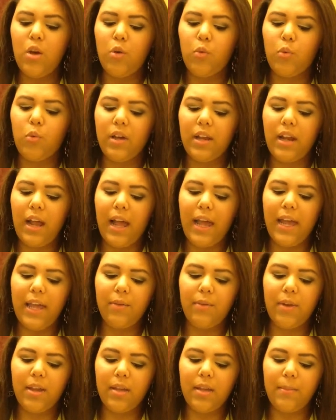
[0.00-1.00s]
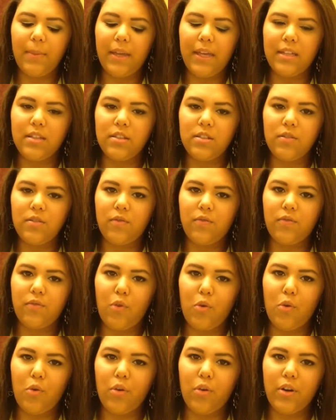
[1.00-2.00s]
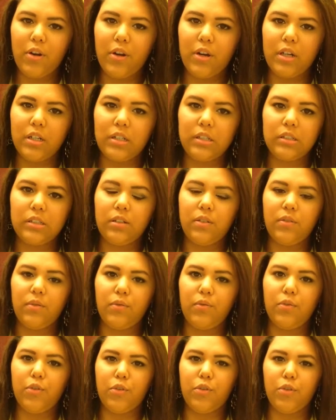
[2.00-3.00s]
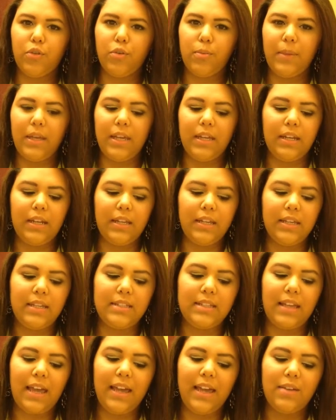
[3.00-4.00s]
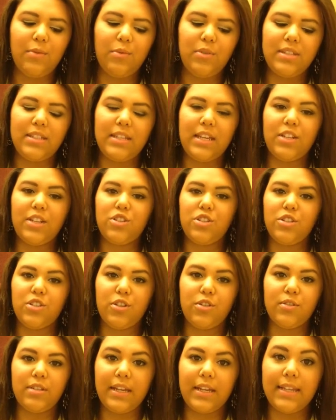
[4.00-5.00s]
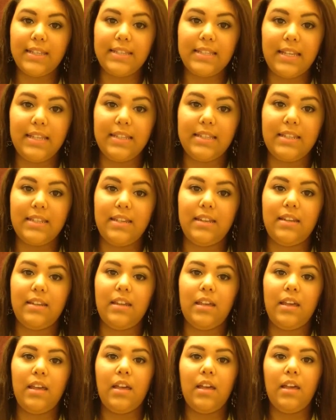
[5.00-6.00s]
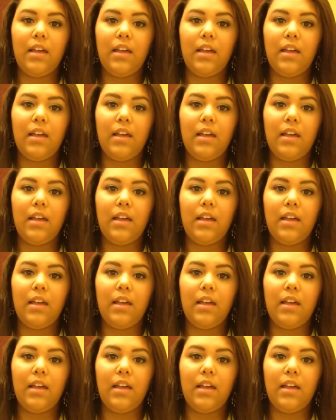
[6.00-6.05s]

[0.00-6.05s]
What I recommend for recruitment is, I would say just use like a tinted